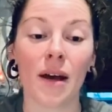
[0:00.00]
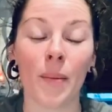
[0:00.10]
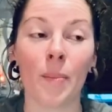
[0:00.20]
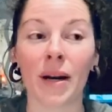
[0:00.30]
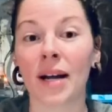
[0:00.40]

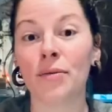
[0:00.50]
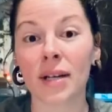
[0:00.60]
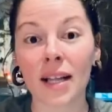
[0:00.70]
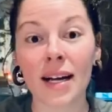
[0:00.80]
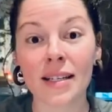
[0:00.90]
But I
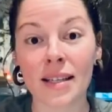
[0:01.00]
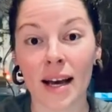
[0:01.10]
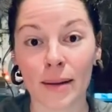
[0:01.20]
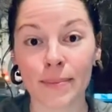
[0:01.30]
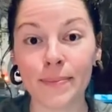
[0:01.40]
realized
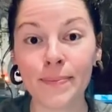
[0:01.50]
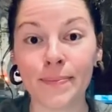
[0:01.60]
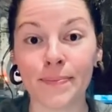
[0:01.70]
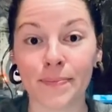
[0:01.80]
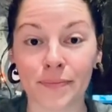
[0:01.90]
that
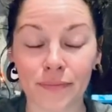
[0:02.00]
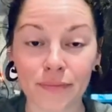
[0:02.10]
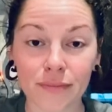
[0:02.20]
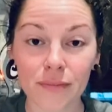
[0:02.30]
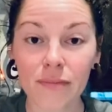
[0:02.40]

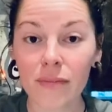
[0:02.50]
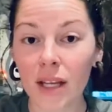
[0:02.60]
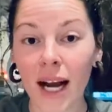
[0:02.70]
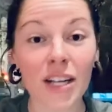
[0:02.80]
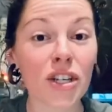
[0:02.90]

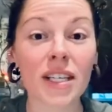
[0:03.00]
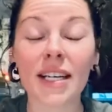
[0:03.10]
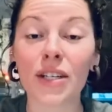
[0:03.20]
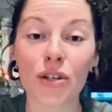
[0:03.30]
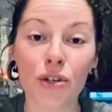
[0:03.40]
I just
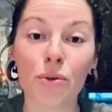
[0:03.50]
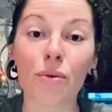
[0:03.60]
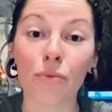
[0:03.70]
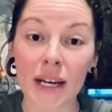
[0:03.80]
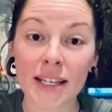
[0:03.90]
needed to do a
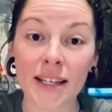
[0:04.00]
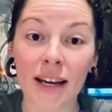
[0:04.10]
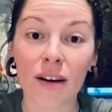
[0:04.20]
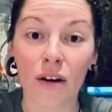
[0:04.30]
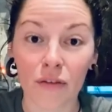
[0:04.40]

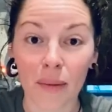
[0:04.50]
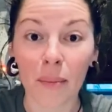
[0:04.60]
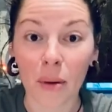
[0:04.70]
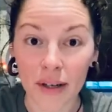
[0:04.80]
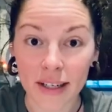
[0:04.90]
reset of my
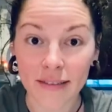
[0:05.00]
body.